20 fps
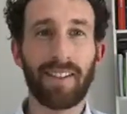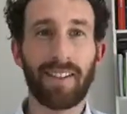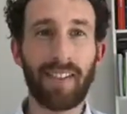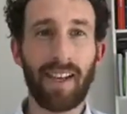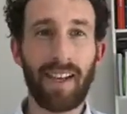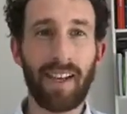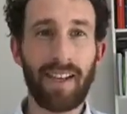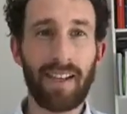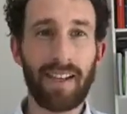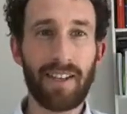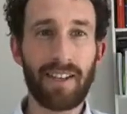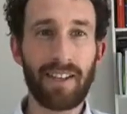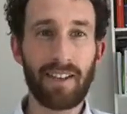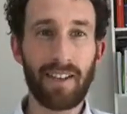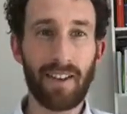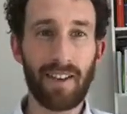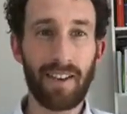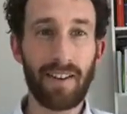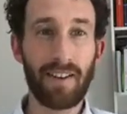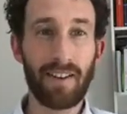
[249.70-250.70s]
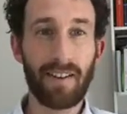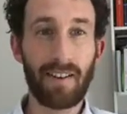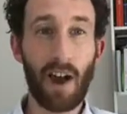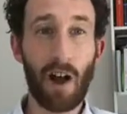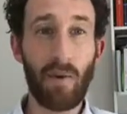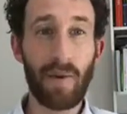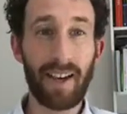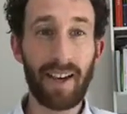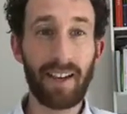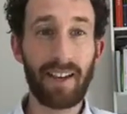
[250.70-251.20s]
is
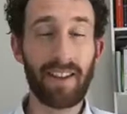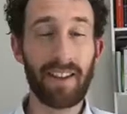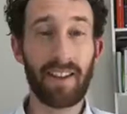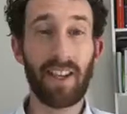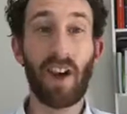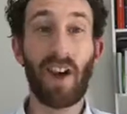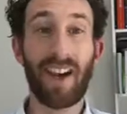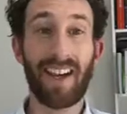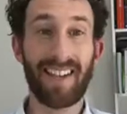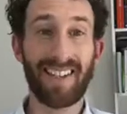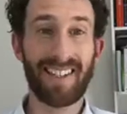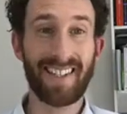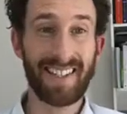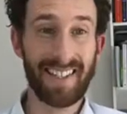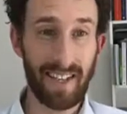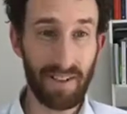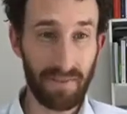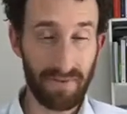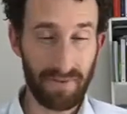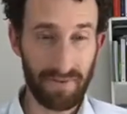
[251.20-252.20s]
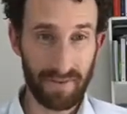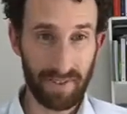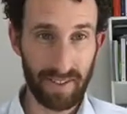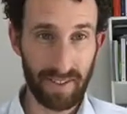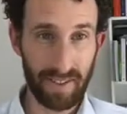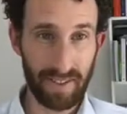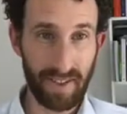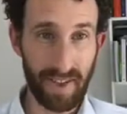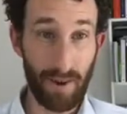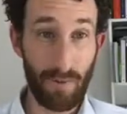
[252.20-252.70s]
knowing thyself.
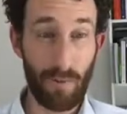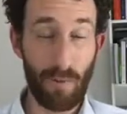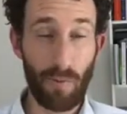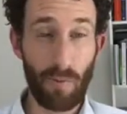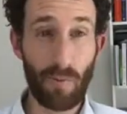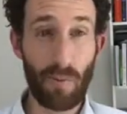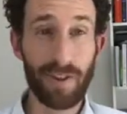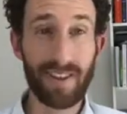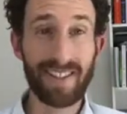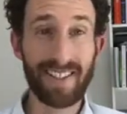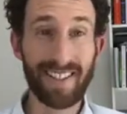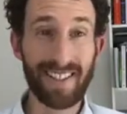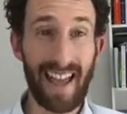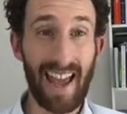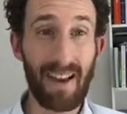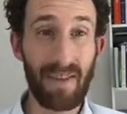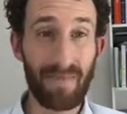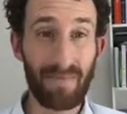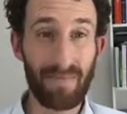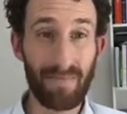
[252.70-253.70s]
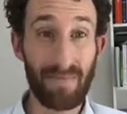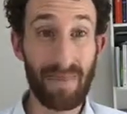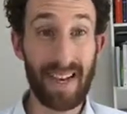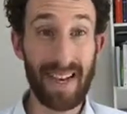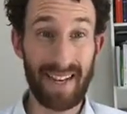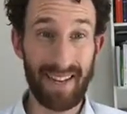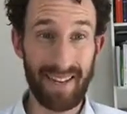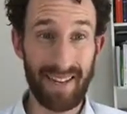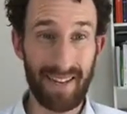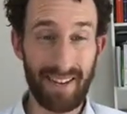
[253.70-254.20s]
Now, what does that
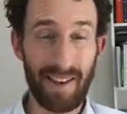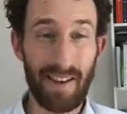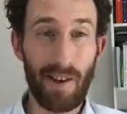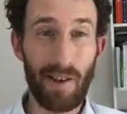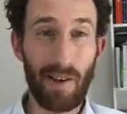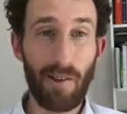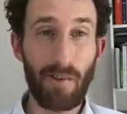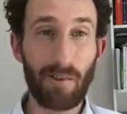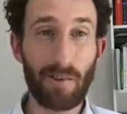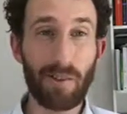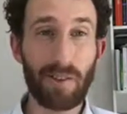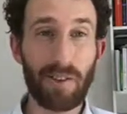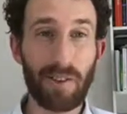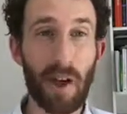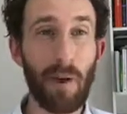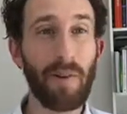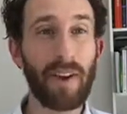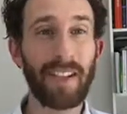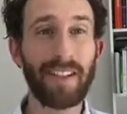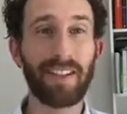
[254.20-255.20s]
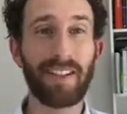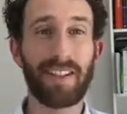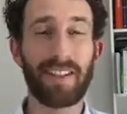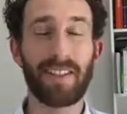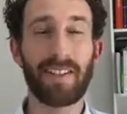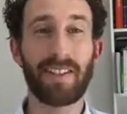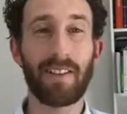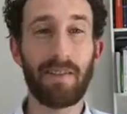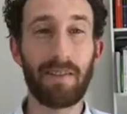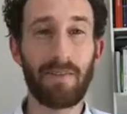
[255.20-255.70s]
mean? Well, knowing
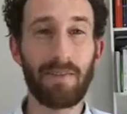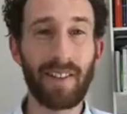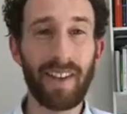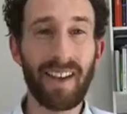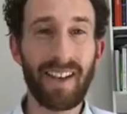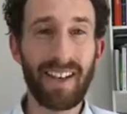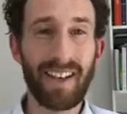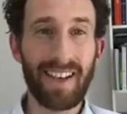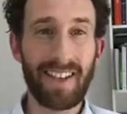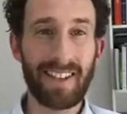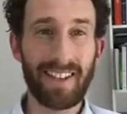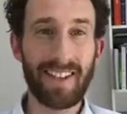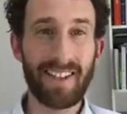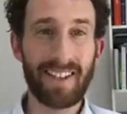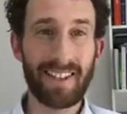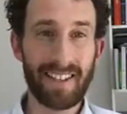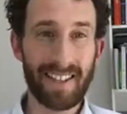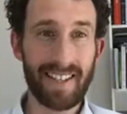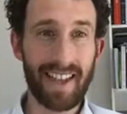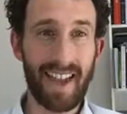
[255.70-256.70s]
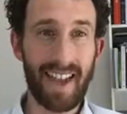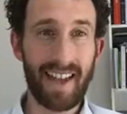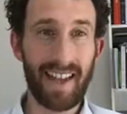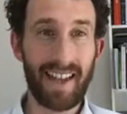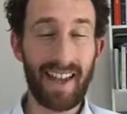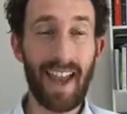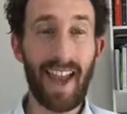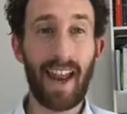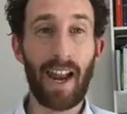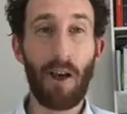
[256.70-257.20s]
thyself is
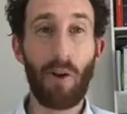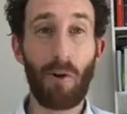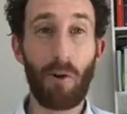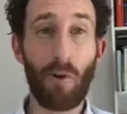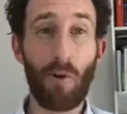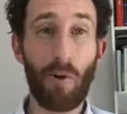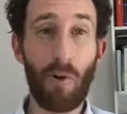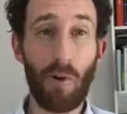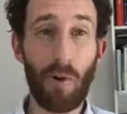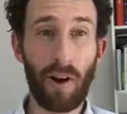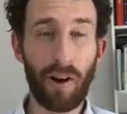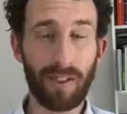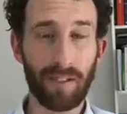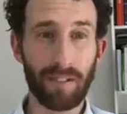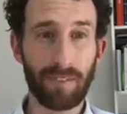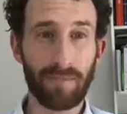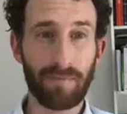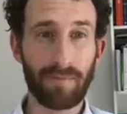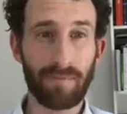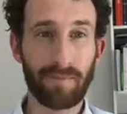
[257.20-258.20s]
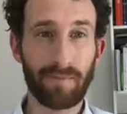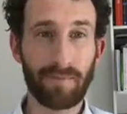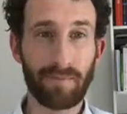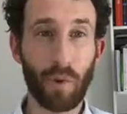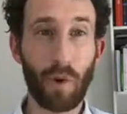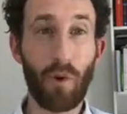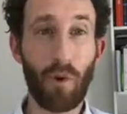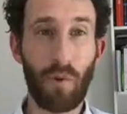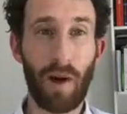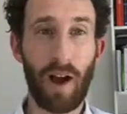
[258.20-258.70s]
understanding at our core,
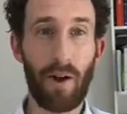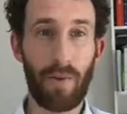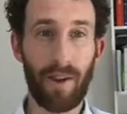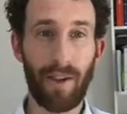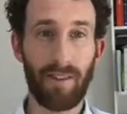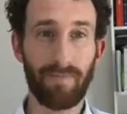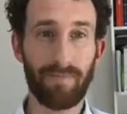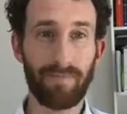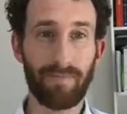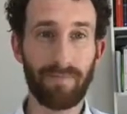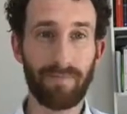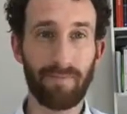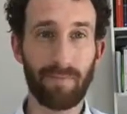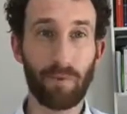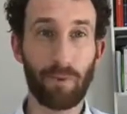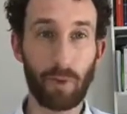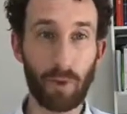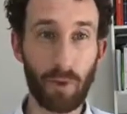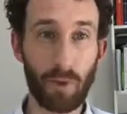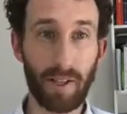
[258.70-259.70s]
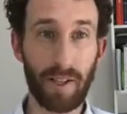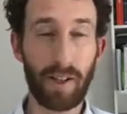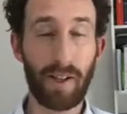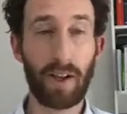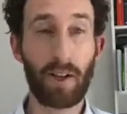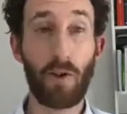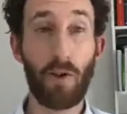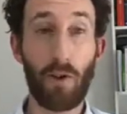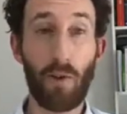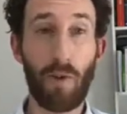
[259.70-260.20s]
who are we? Truly,
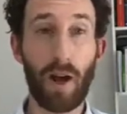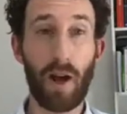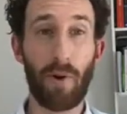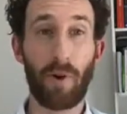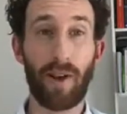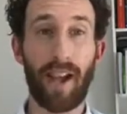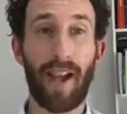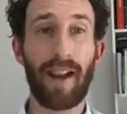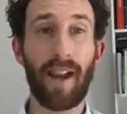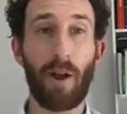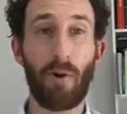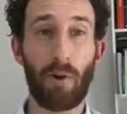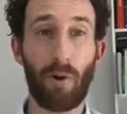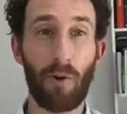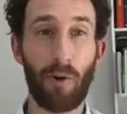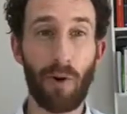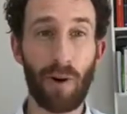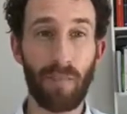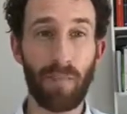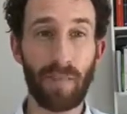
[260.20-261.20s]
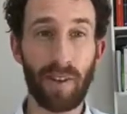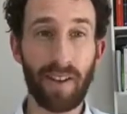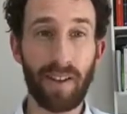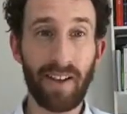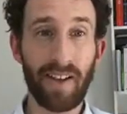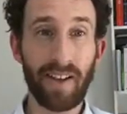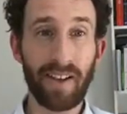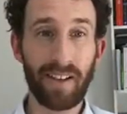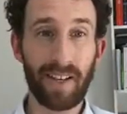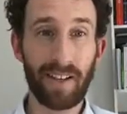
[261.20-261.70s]
like, who are we at our core?
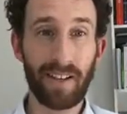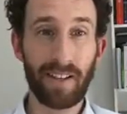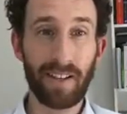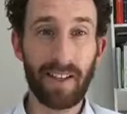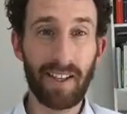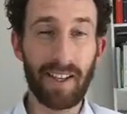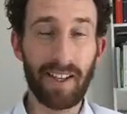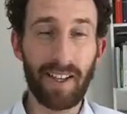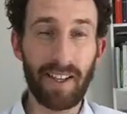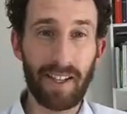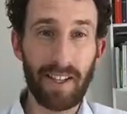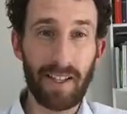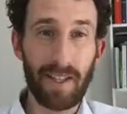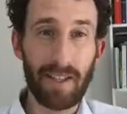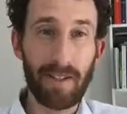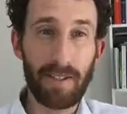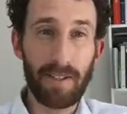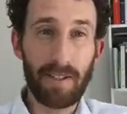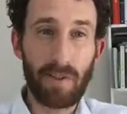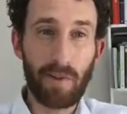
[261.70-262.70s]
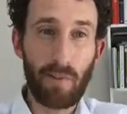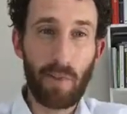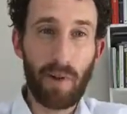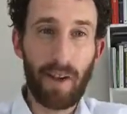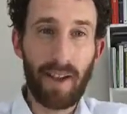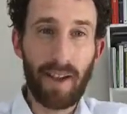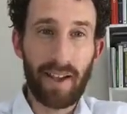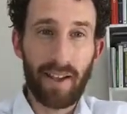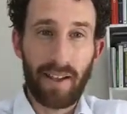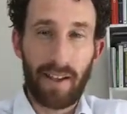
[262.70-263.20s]
Now, this is
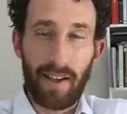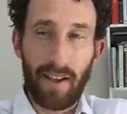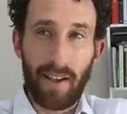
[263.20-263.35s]
where